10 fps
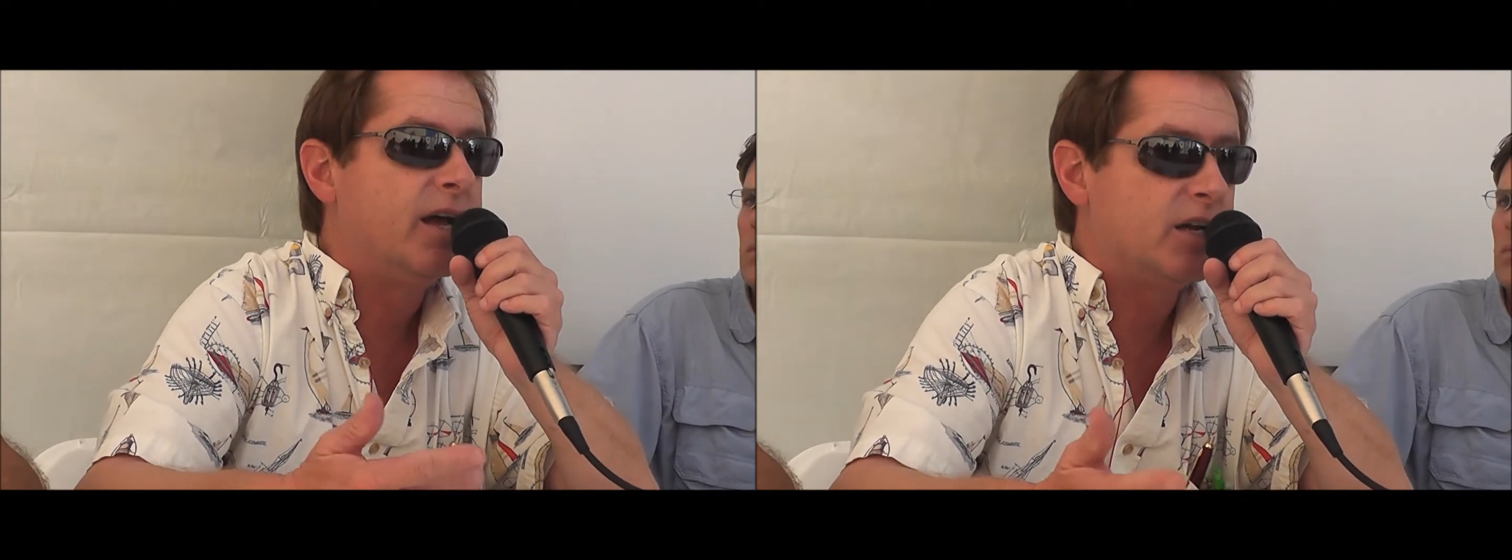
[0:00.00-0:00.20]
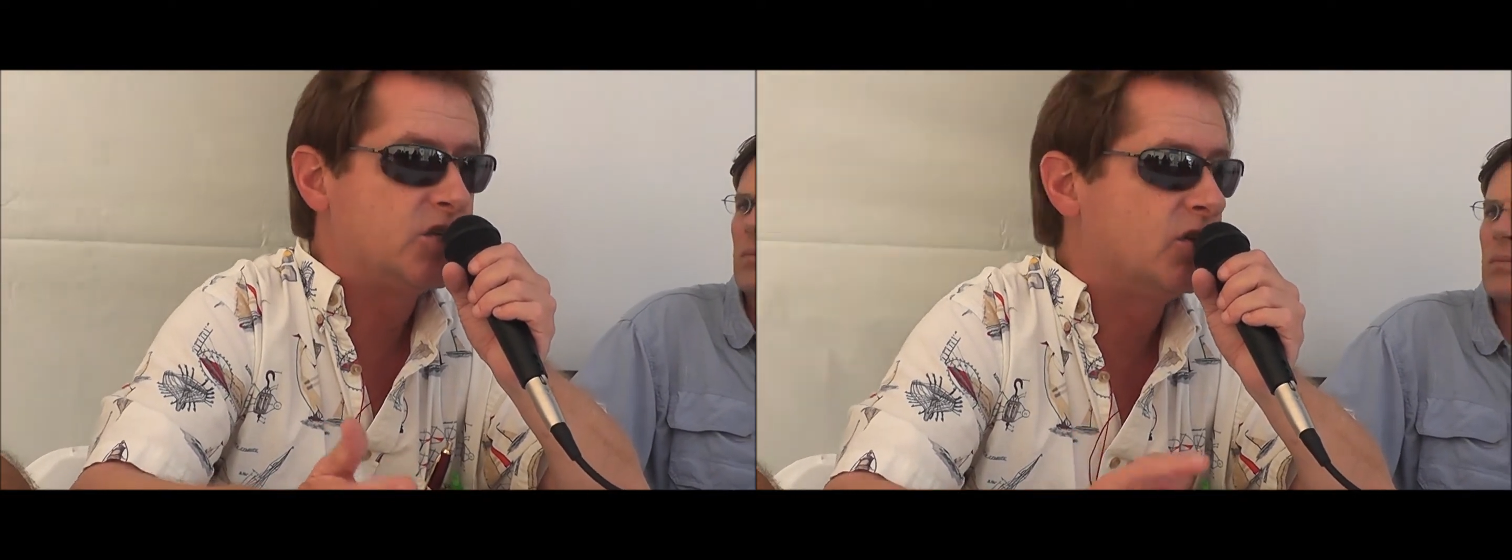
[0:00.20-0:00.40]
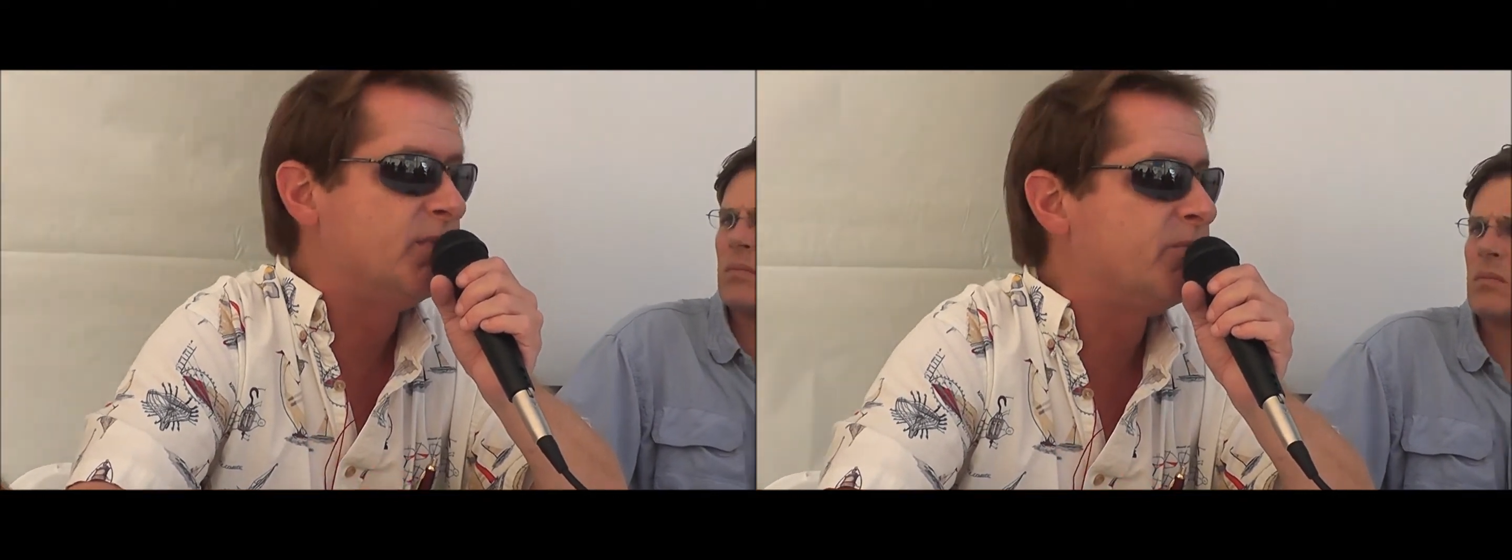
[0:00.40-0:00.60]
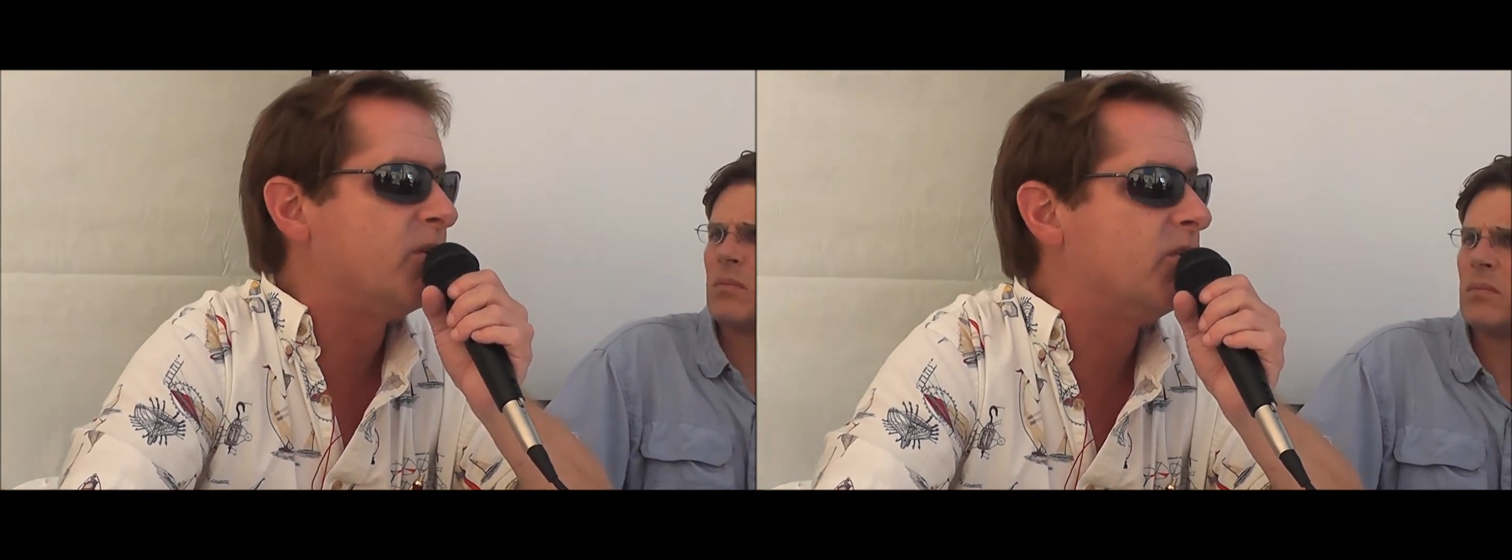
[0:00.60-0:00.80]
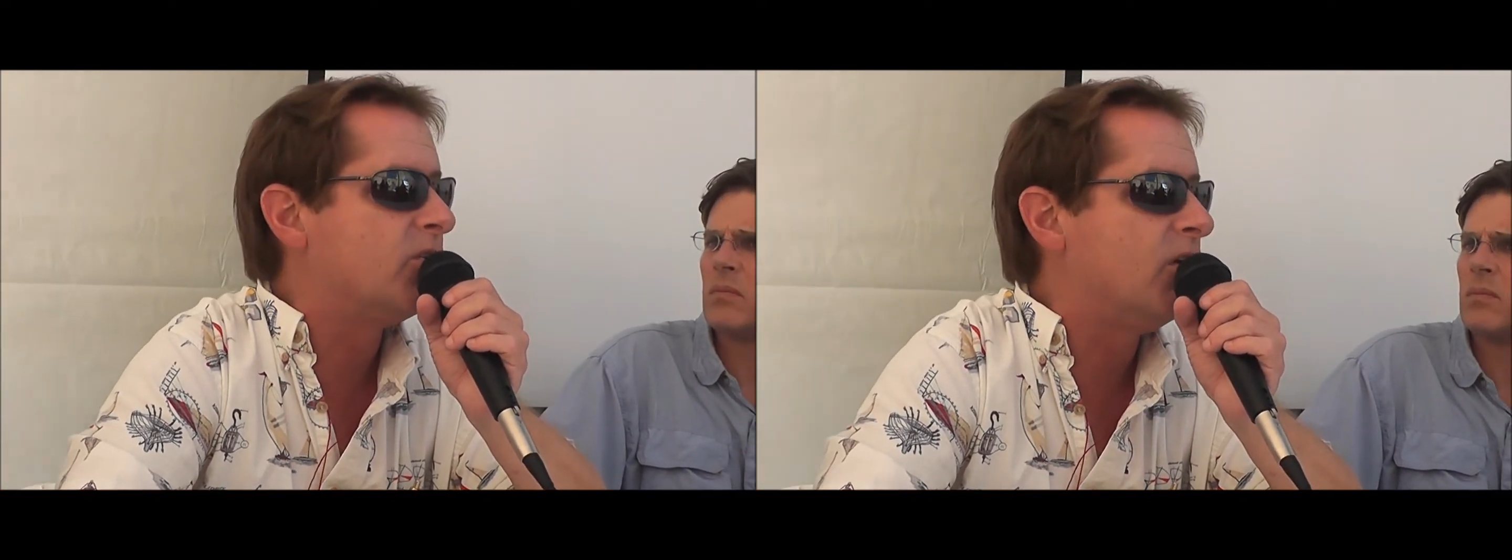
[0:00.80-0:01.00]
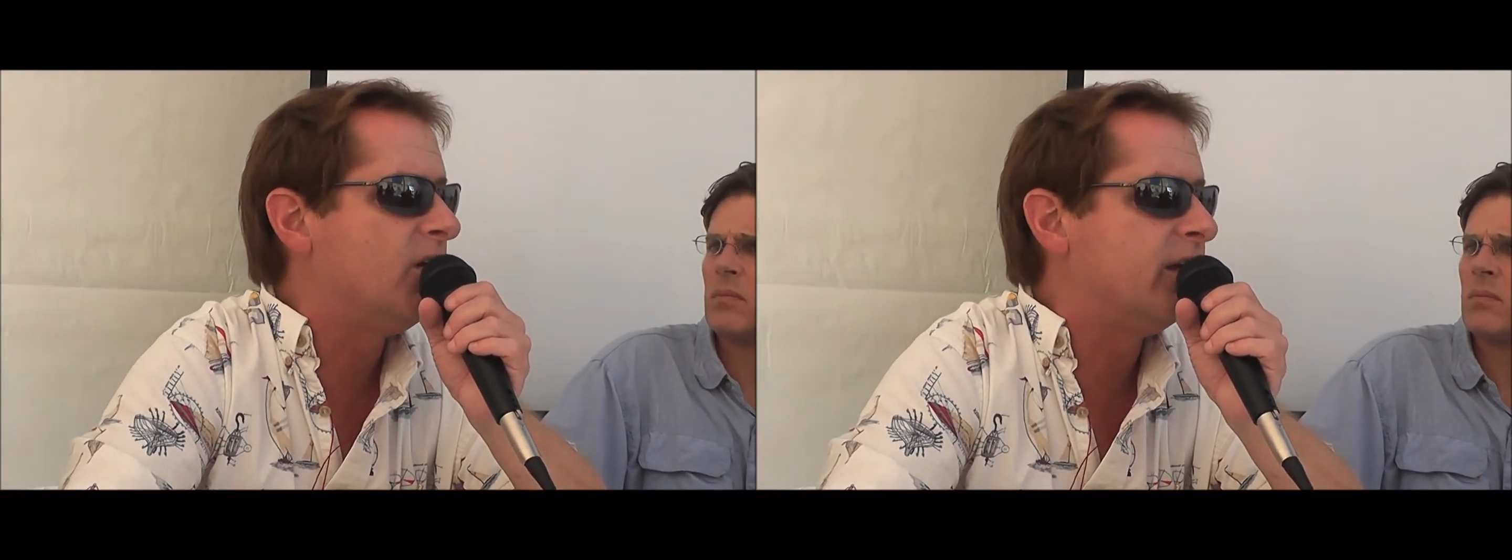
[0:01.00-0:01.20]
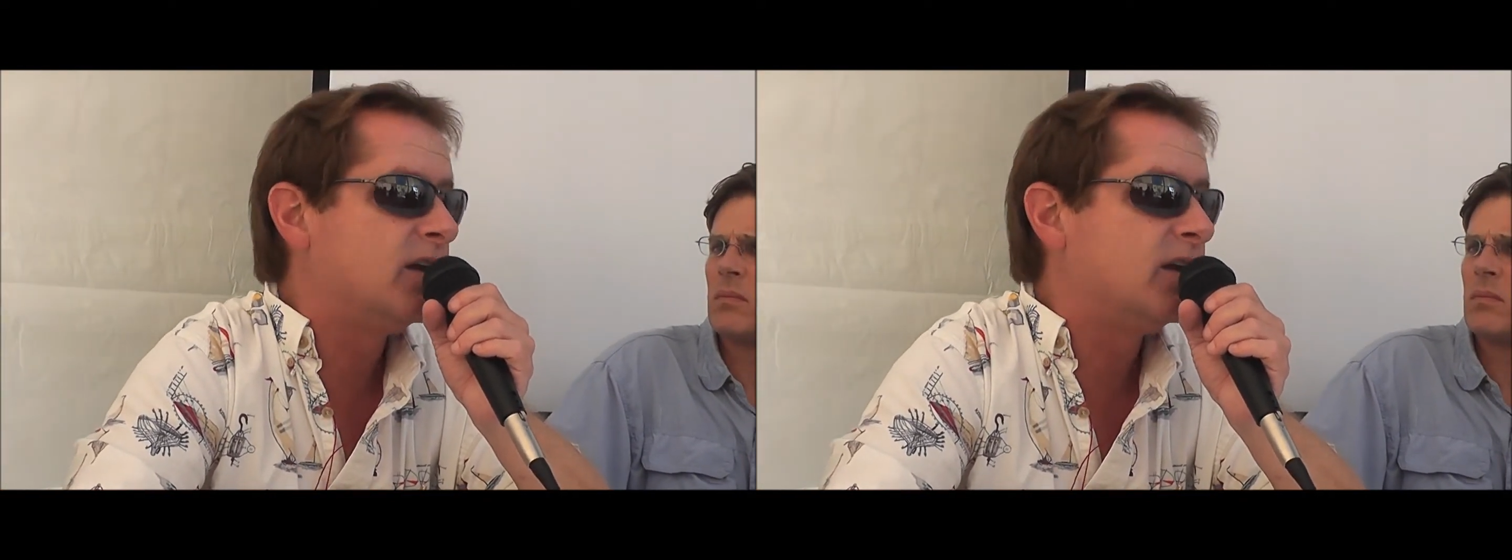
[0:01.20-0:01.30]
And I show them my protocol,